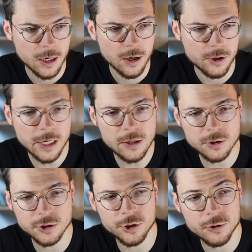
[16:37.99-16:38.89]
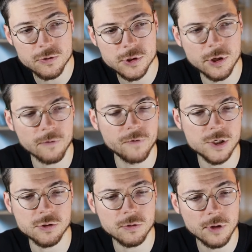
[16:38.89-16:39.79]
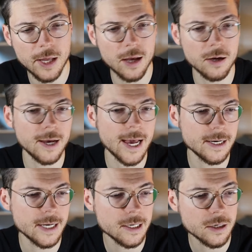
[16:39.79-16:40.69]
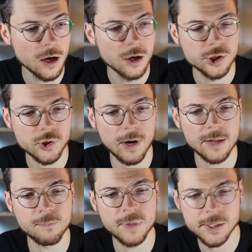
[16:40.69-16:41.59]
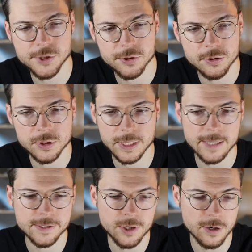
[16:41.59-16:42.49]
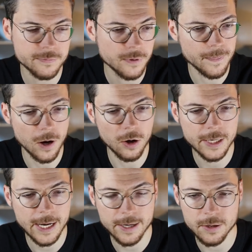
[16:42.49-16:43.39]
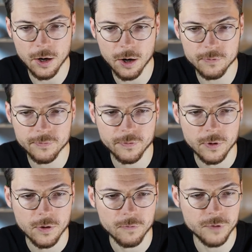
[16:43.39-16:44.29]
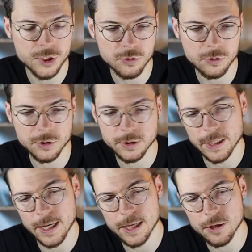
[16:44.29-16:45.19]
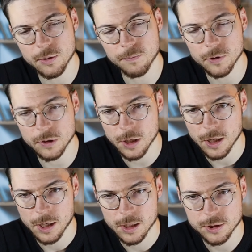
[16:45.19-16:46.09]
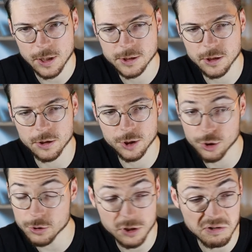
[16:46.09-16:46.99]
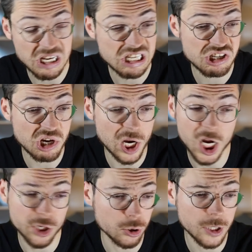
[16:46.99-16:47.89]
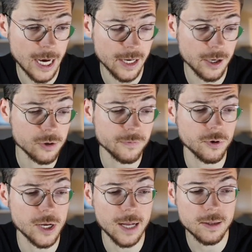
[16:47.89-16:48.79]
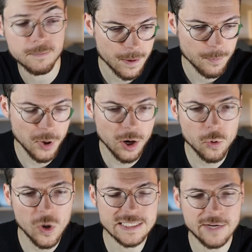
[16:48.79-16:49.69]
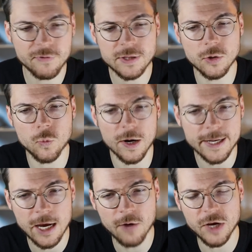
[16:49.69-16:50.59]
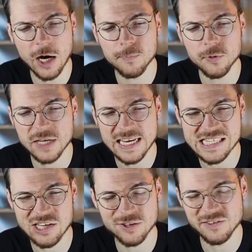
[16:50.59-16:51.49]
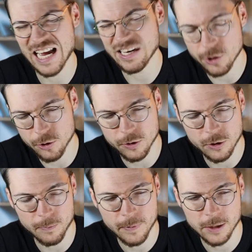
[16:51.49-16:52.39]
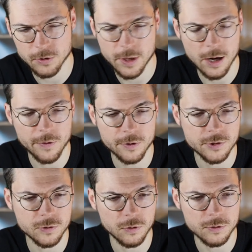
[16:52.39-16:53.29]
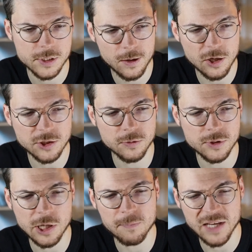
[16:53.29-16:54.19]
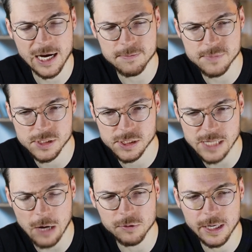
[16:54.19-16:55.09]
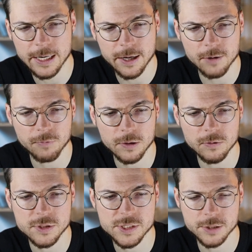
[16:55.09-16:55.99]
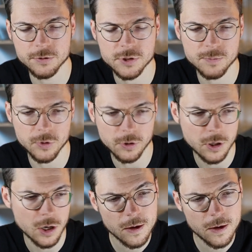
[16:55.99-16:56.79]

You can also use the visual editing to add pictures and stuff, all kind of visuals in your book. So that's good. It's a good editor for that. But otherwise, I think the quality of the output is not that good compared to the other tools. It doesn't sometimes sound like a real serious book.